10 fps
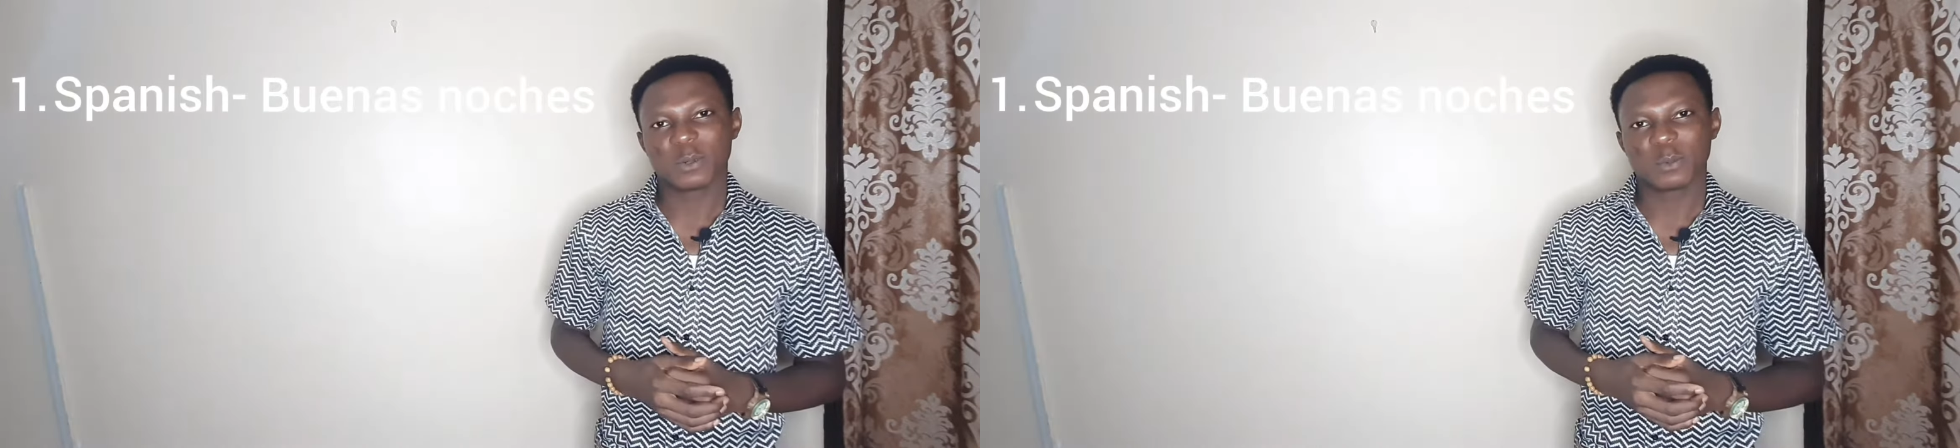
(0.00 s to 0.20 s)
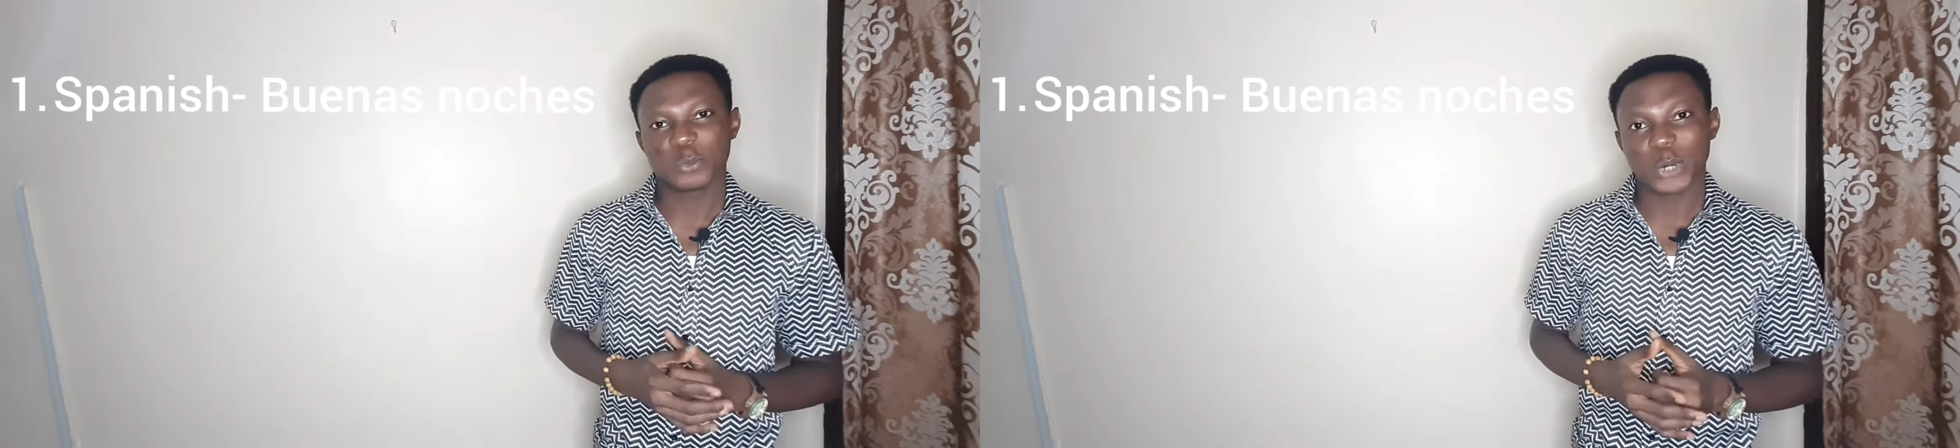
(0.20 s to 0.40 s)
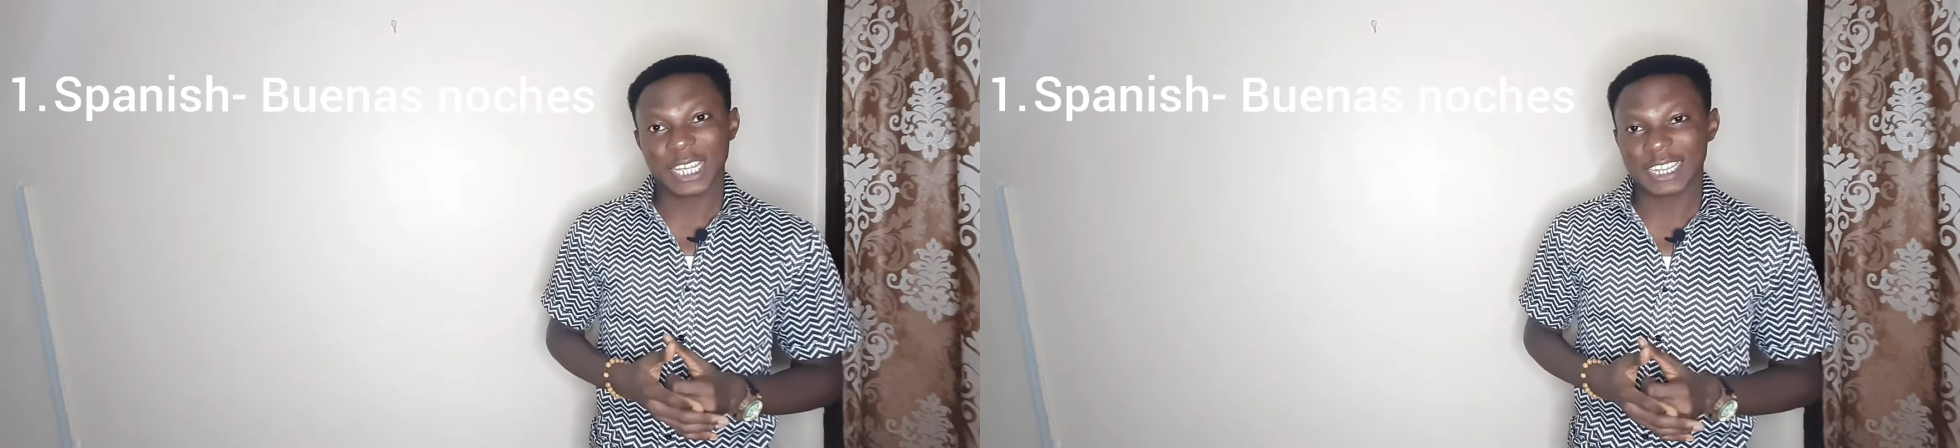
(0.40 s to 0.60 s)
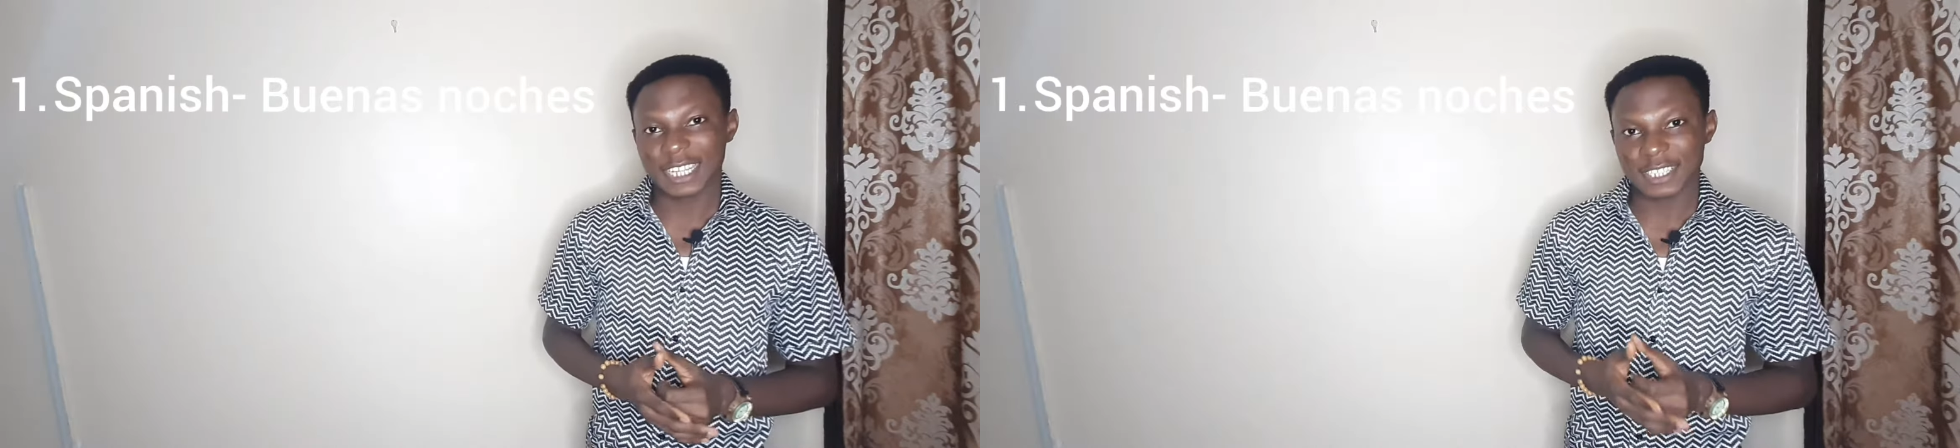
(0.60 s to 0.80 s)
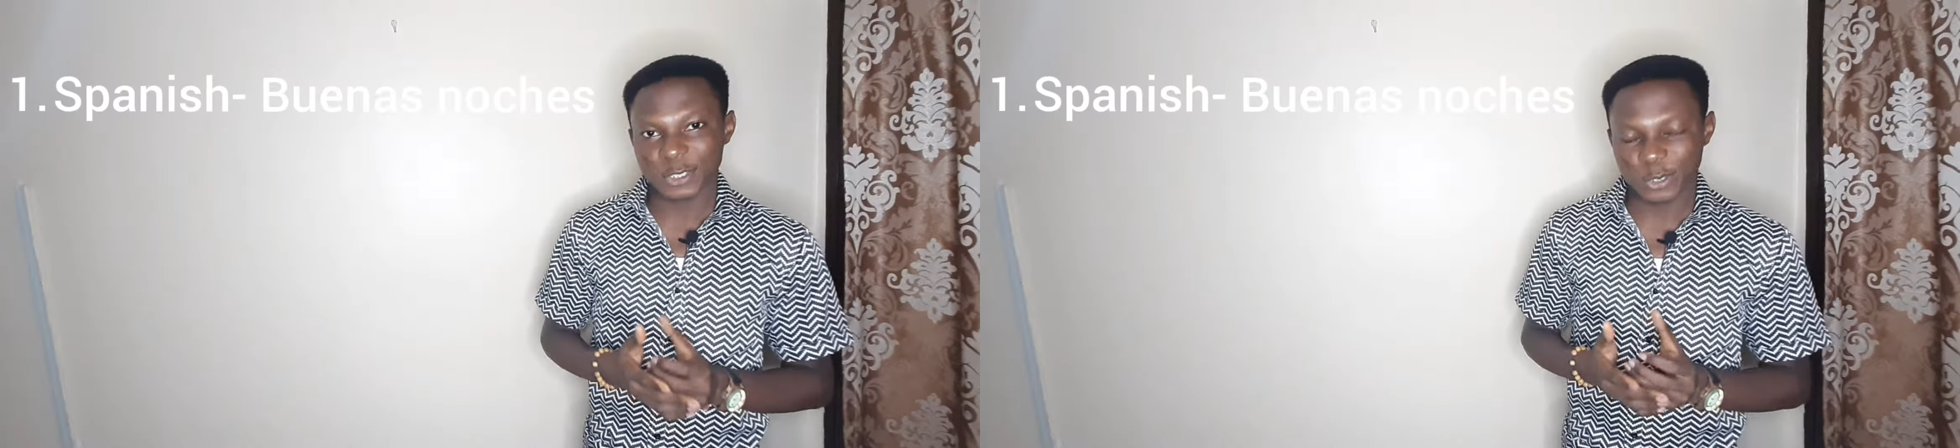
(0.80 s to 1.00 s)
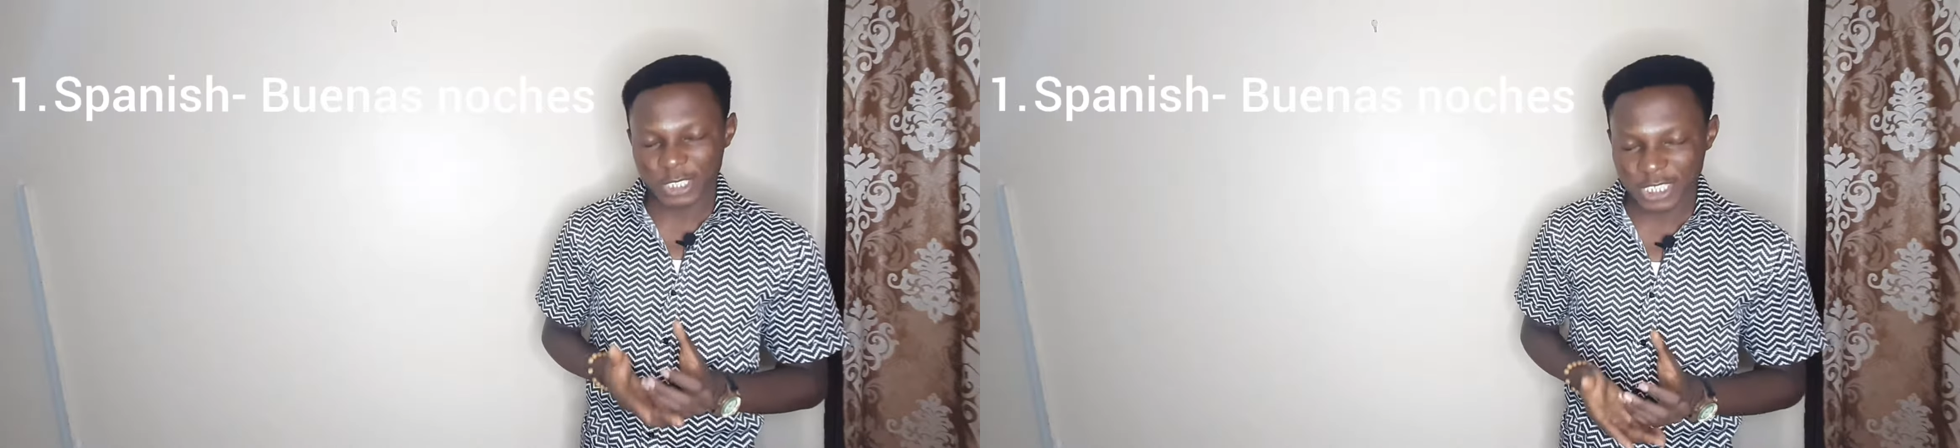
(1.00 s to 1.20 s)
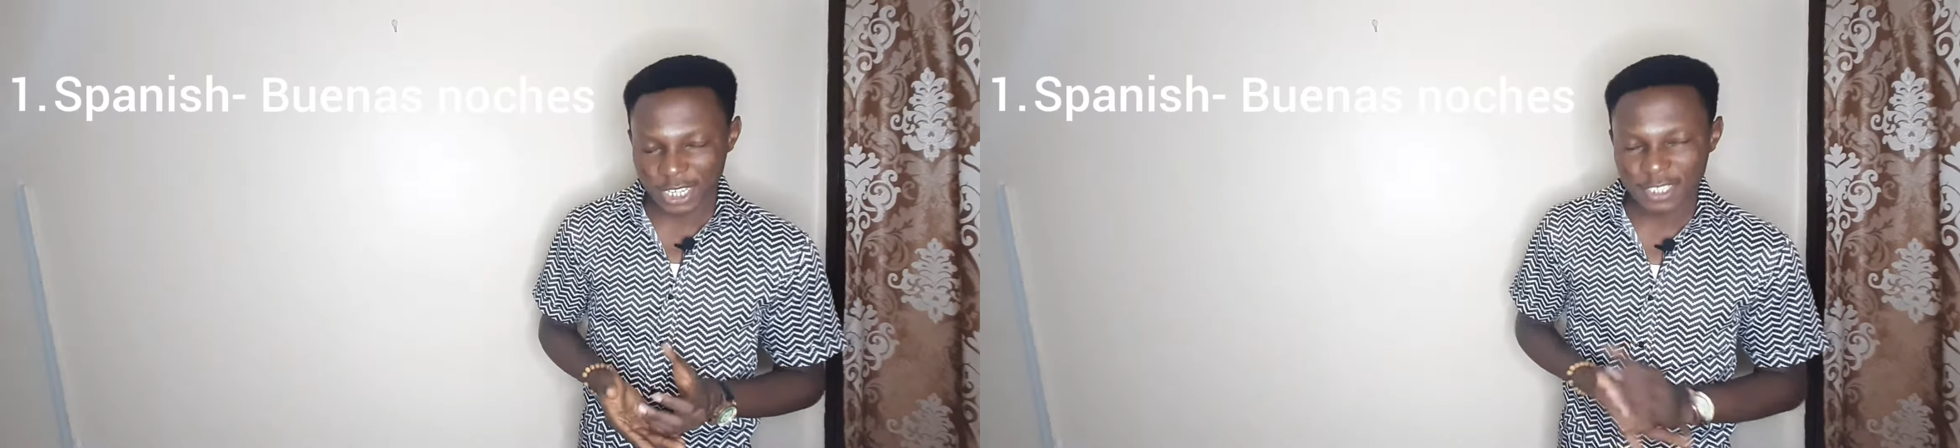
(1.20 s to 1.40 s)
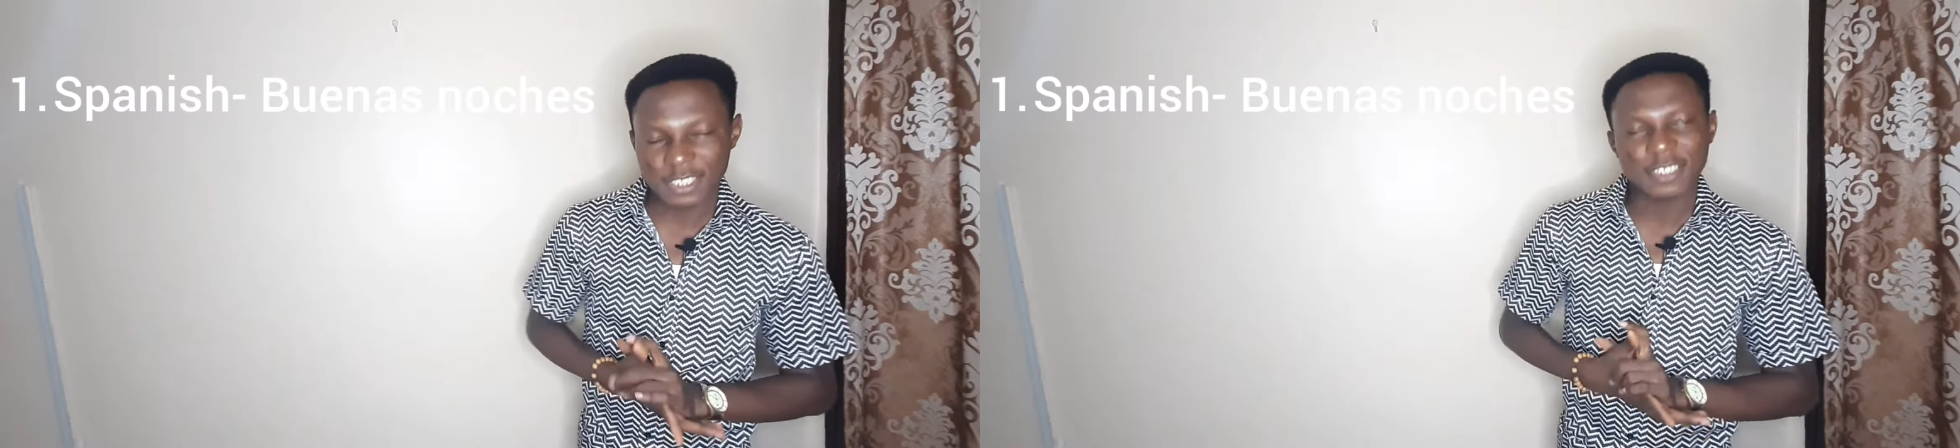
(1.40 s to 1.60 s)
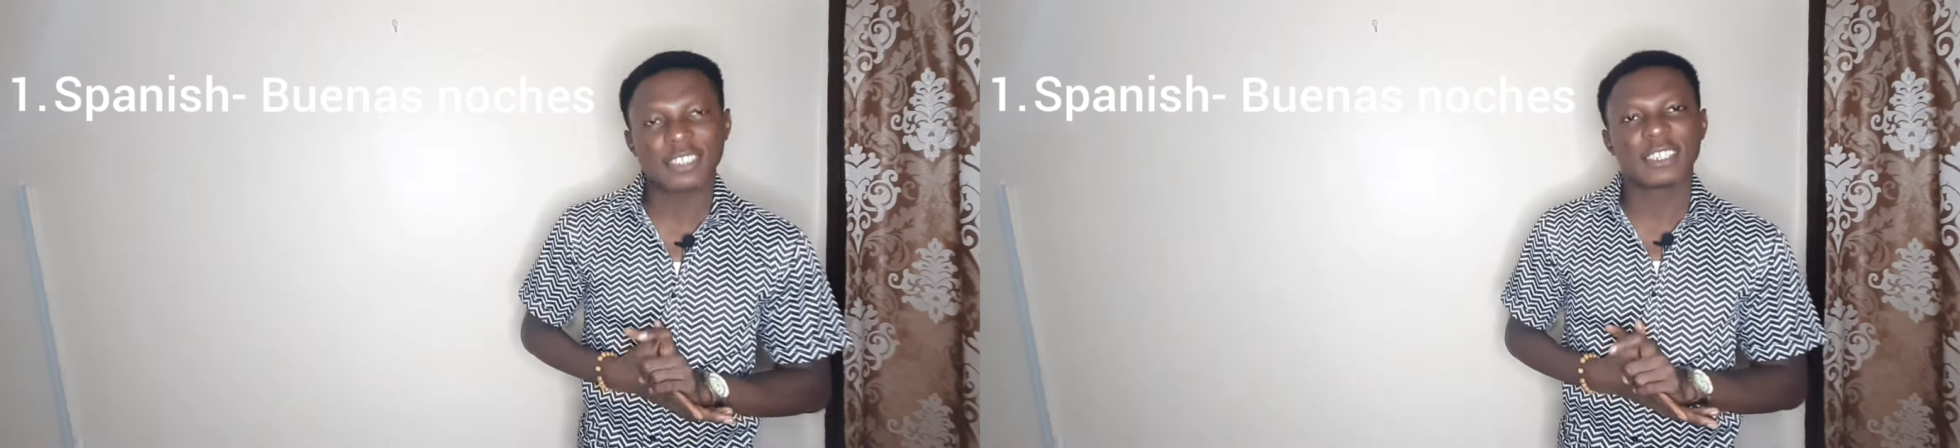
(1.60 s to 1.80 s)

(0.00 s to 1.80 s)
Buenas noches.